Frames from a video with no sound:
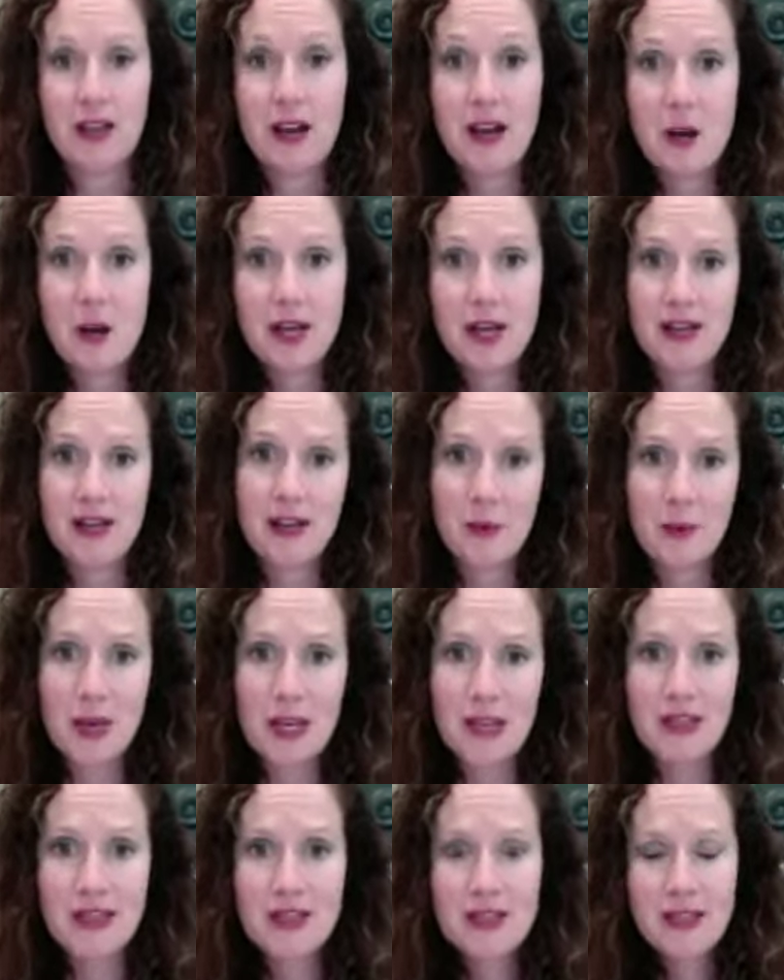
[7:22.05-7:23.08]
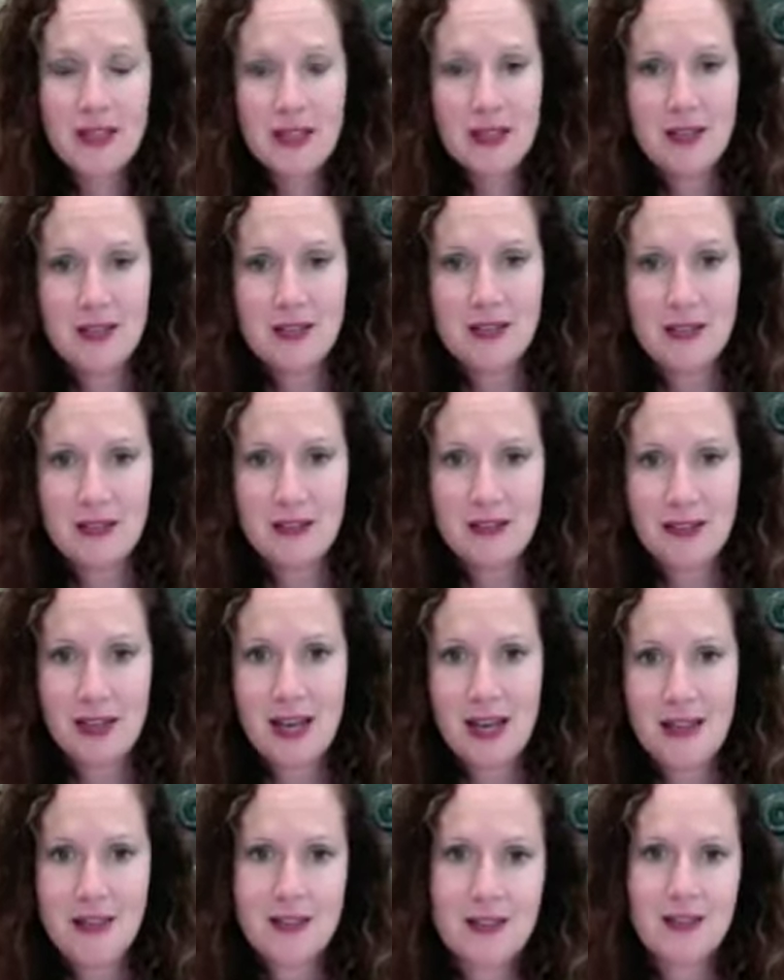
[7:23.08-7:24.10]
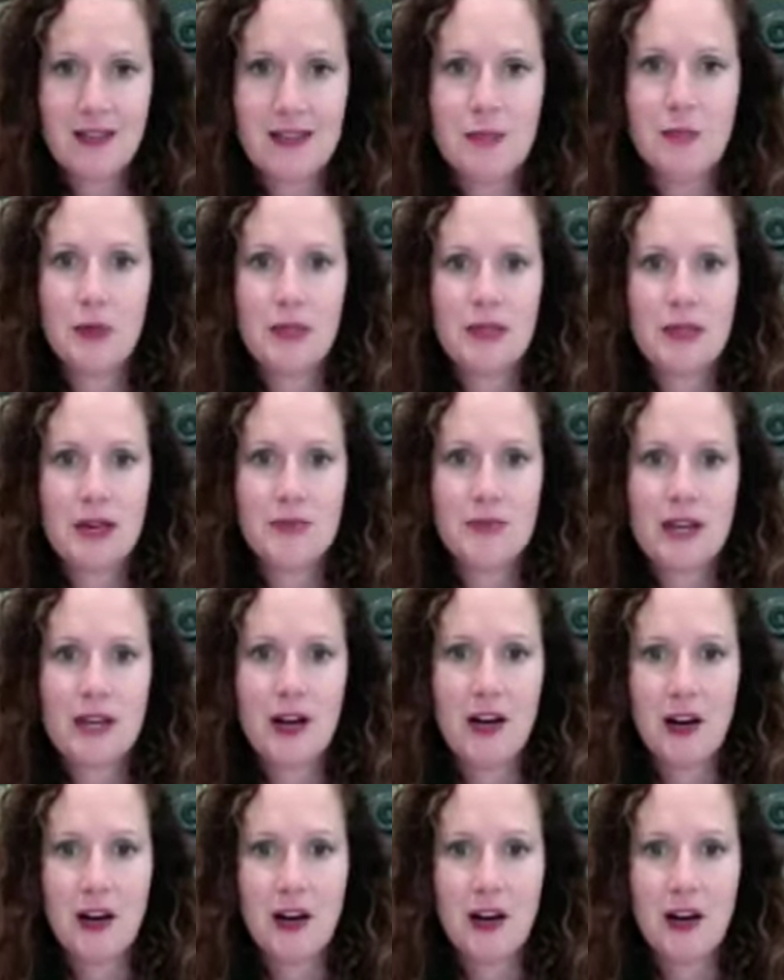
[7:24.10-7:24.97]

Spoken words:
oh, I can't wait until Kathy's next book comes out,